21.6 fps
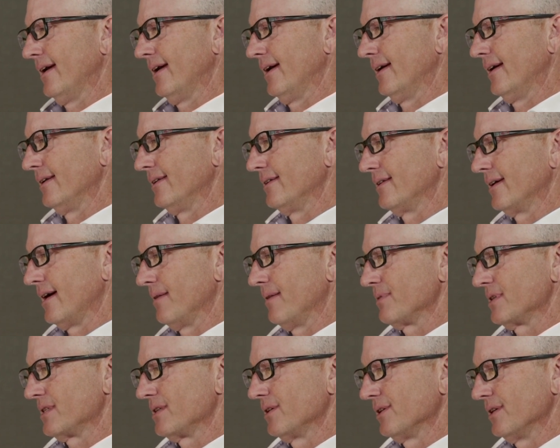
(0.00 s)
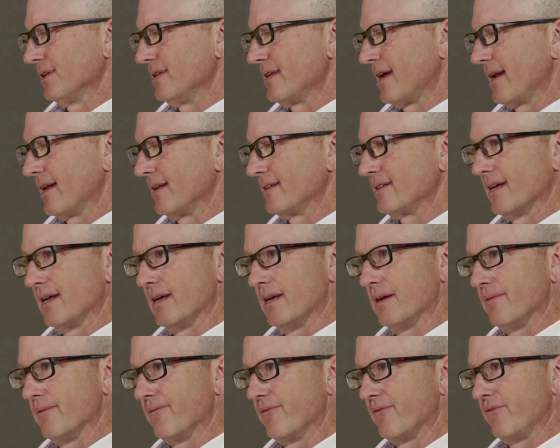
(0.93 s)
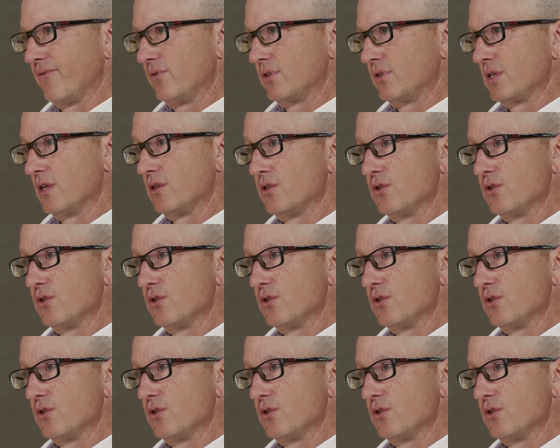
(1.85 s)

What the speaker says: And I'm still indebted to him